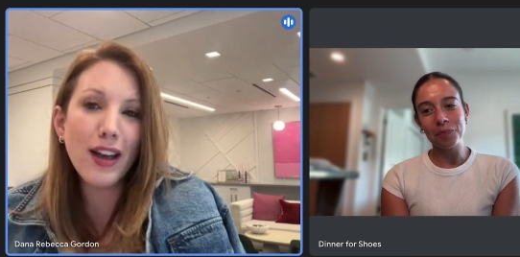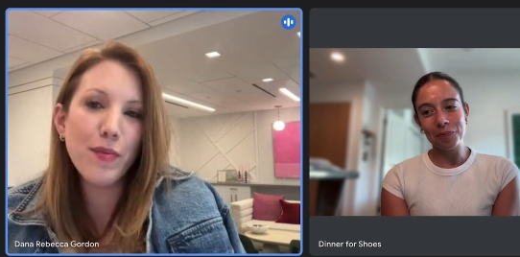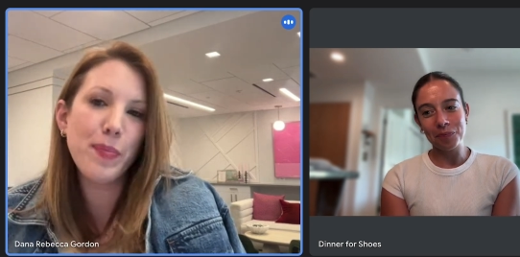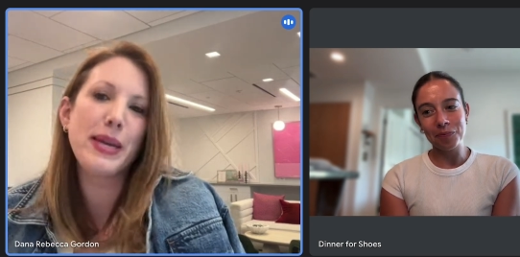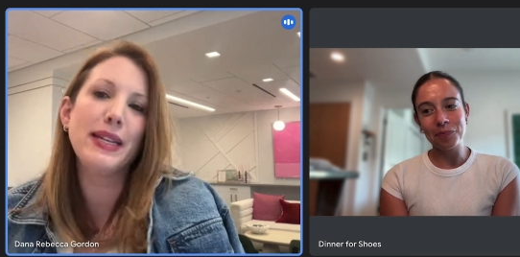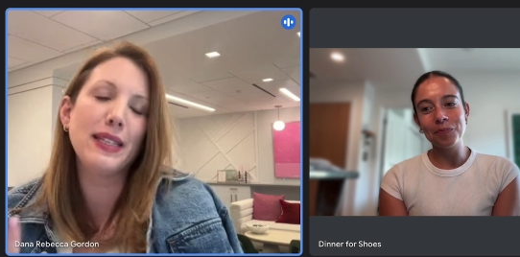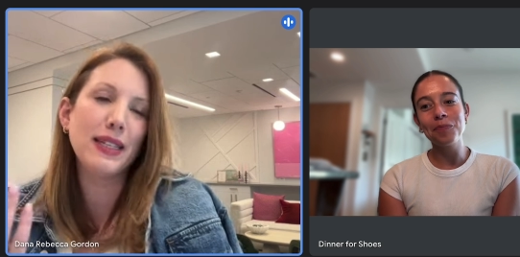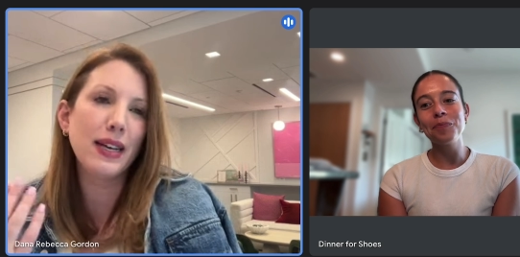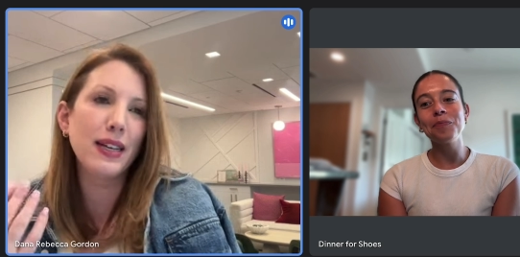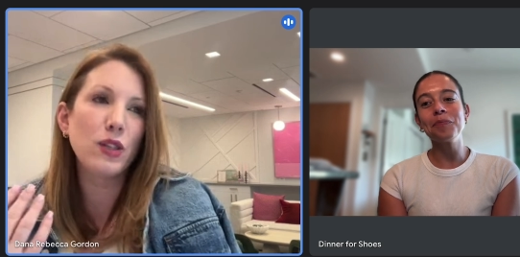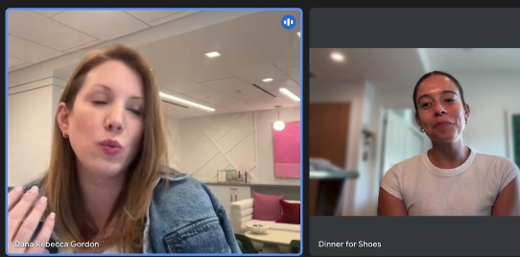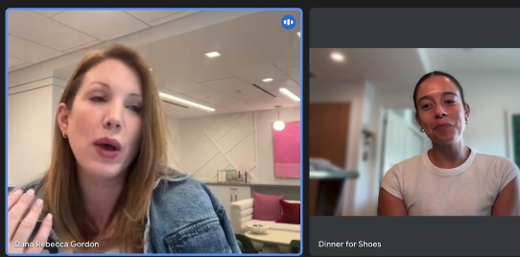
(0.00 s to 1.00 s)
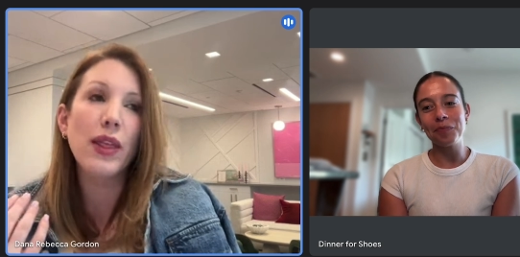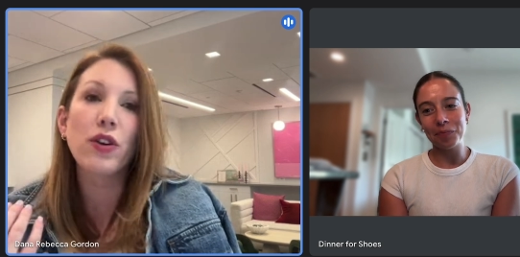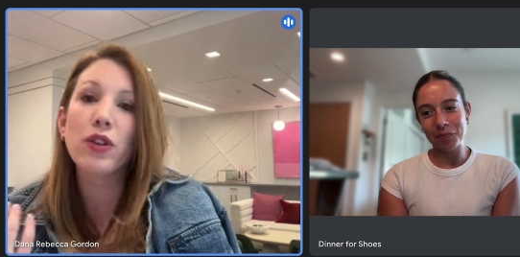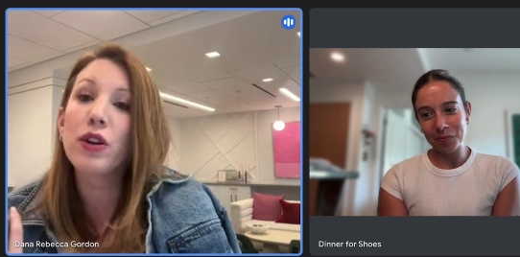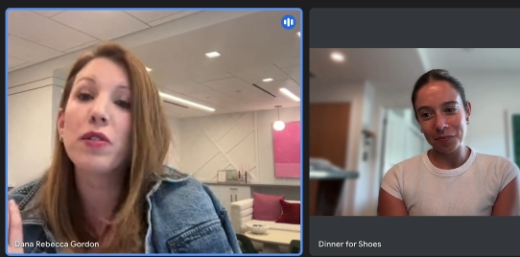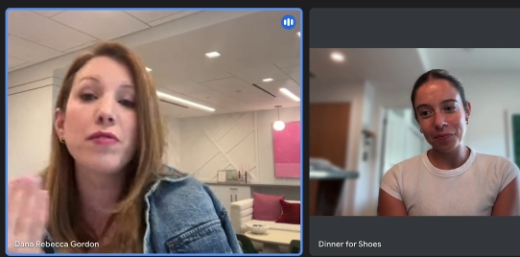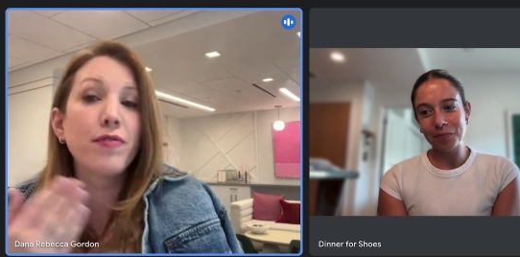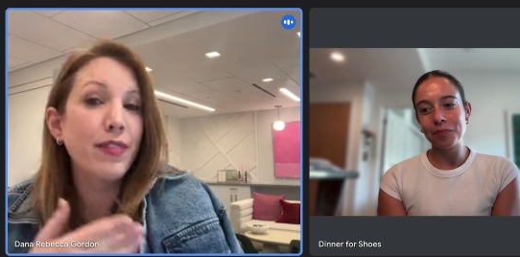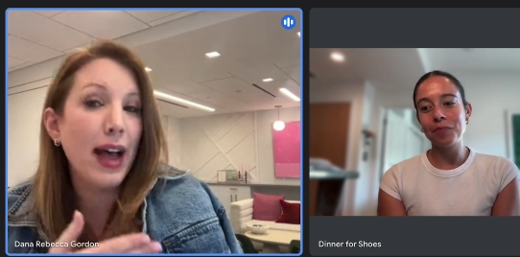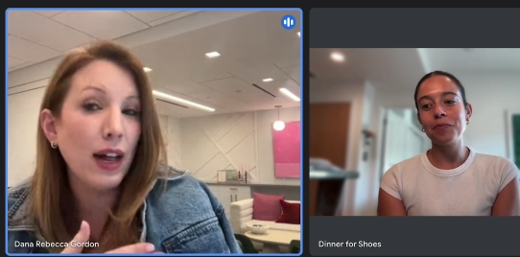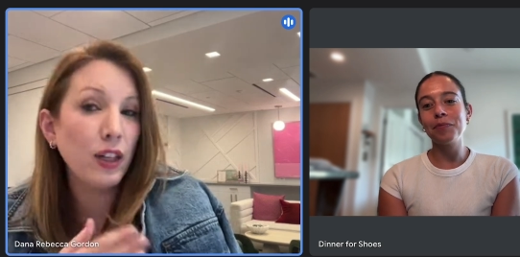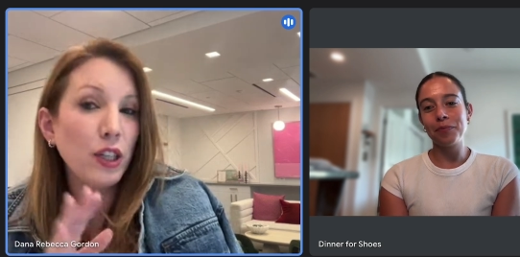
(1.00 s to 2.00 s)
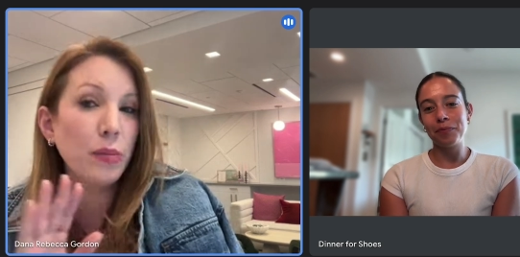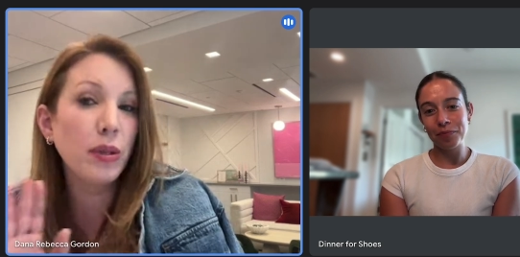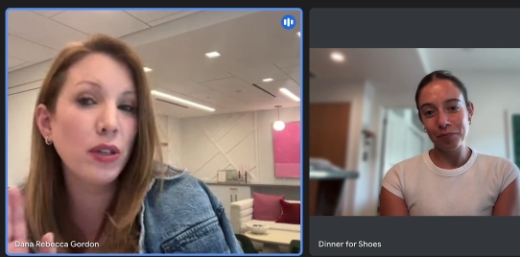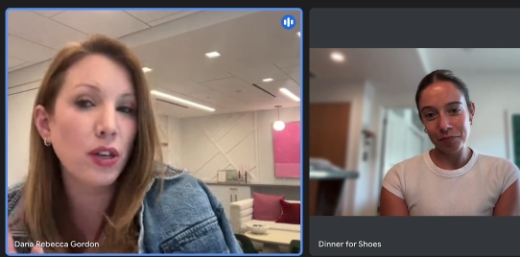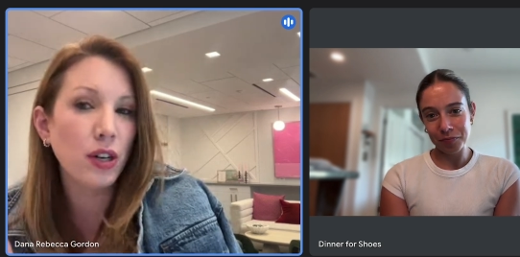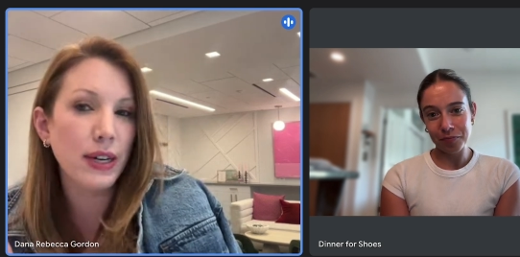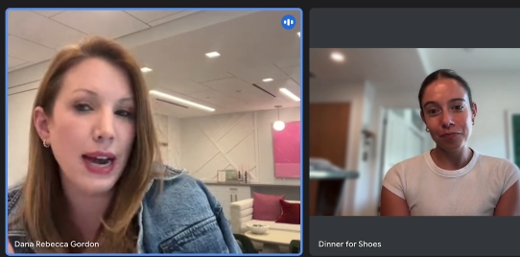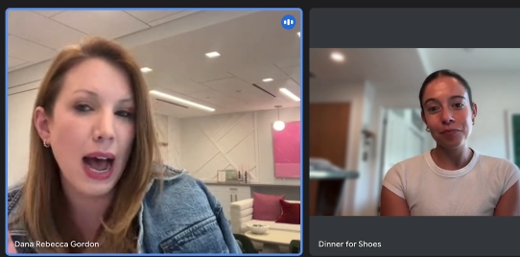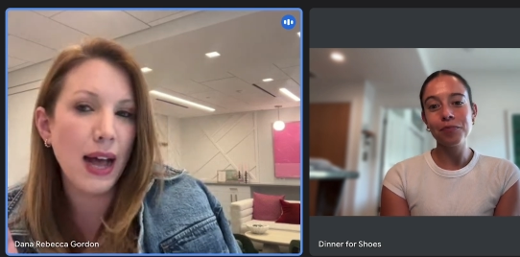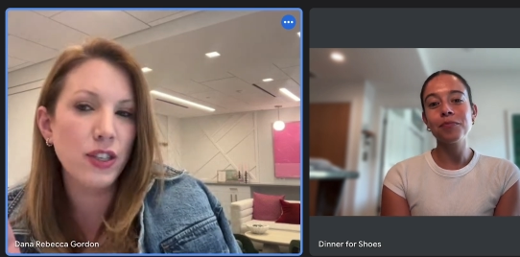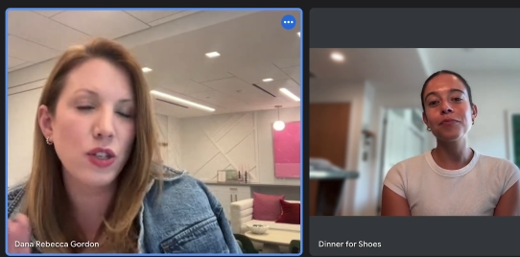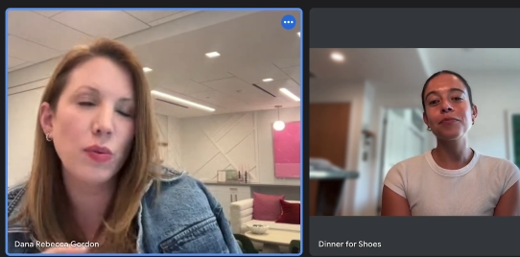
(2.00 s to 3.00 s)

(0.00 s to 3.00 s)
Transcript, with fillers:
Speaker 1: have pieces, whether they're valuable or not.